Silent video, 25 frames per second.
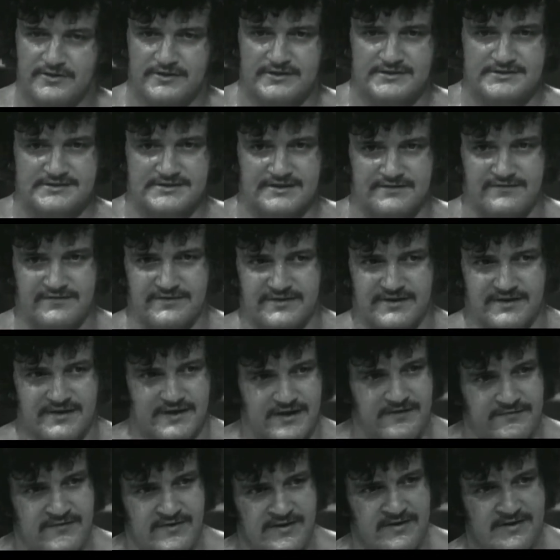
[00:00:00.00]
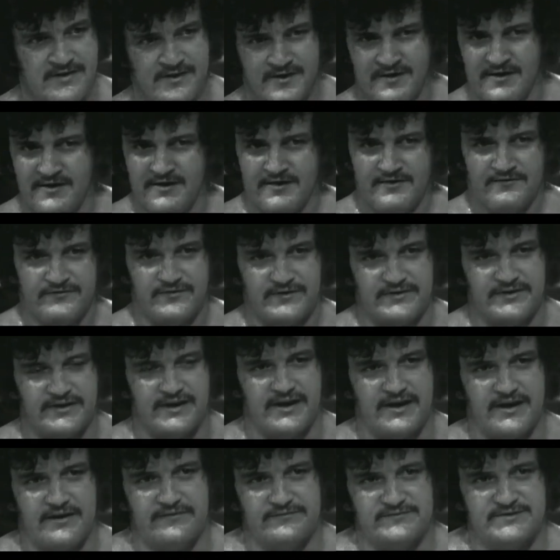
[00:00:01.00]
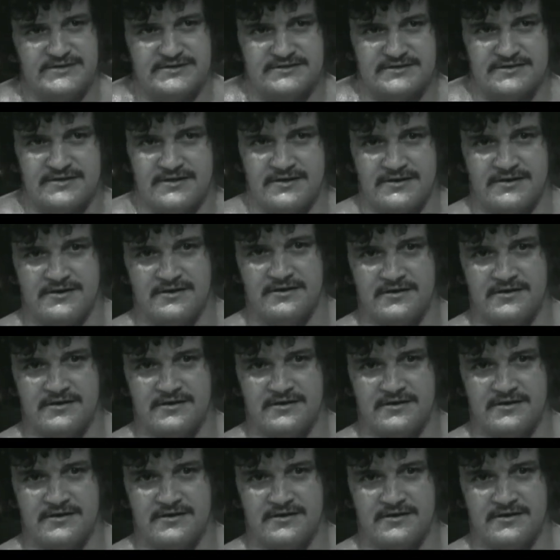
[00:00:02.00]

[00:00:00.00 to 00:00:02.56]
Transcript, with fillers: organs and everything, I feel that I have just